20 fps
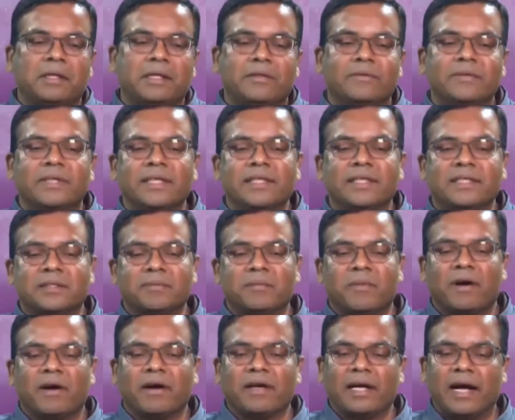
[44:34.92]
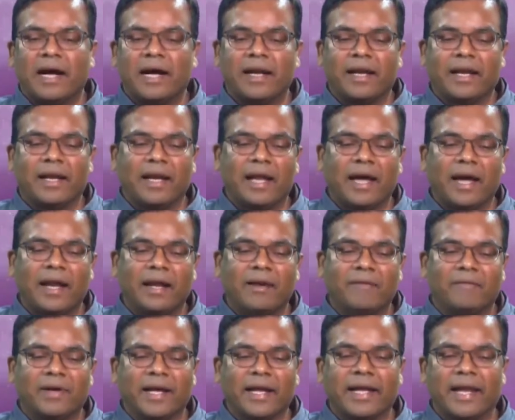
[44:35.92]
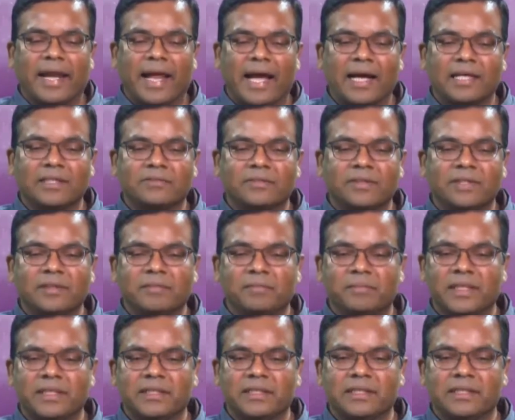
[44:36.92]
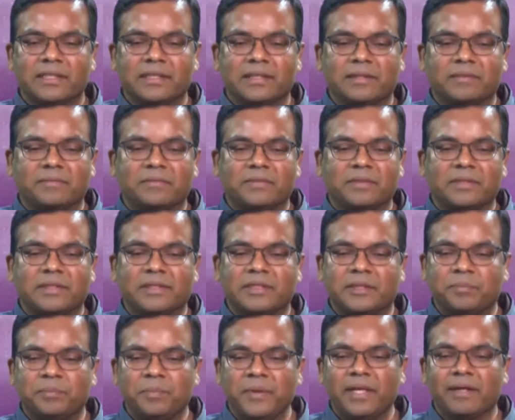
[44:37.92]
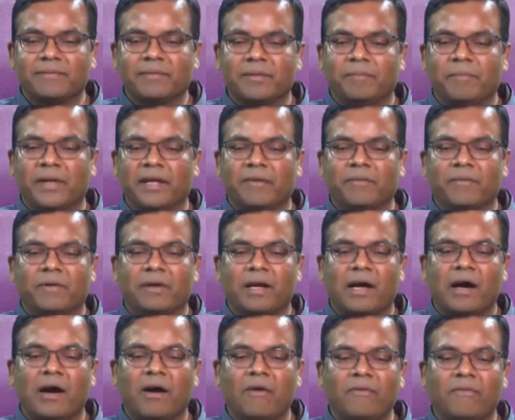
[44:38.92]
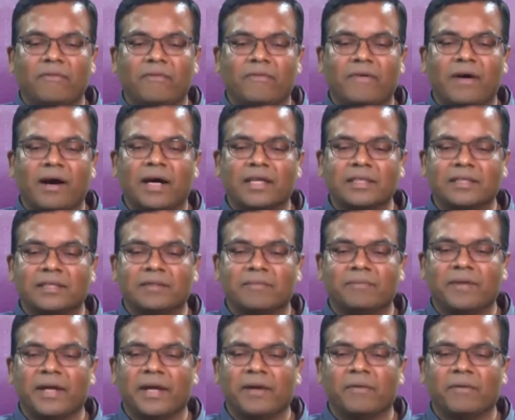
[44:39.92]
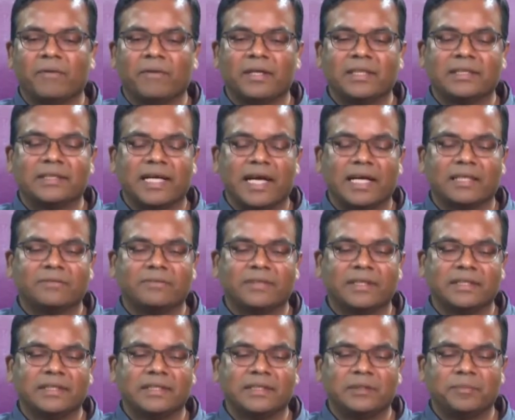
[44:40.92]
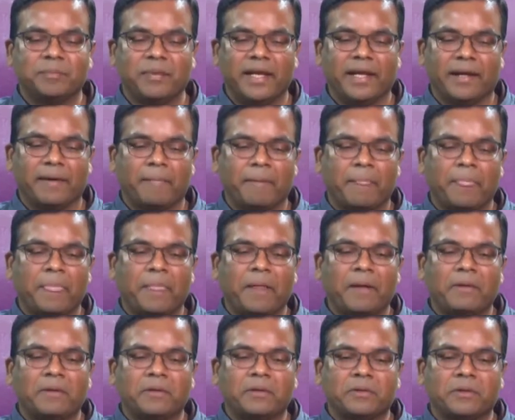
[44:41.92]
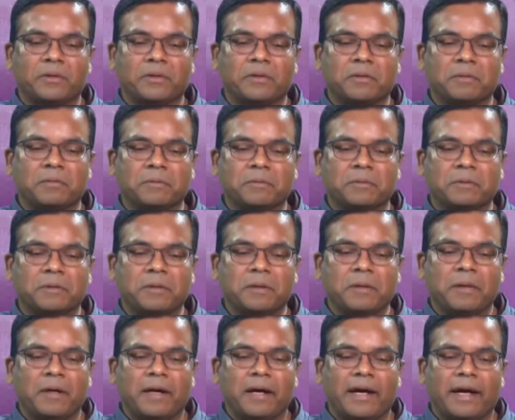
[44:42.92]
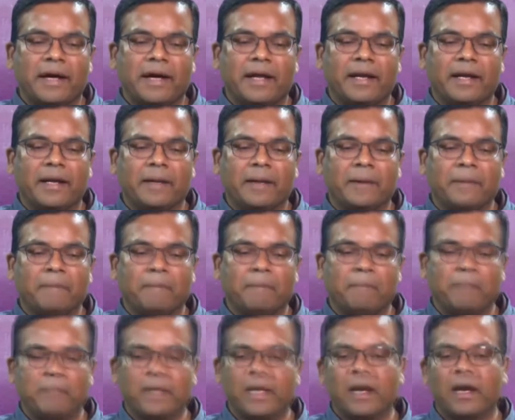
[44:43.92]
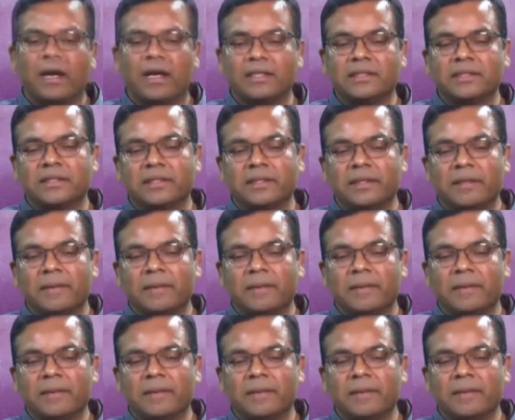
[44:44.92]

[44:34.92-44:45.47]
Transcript: Using this broad iron line, one can actually measure the spin of the black hole, how fast the black hole is actually spinning. So, because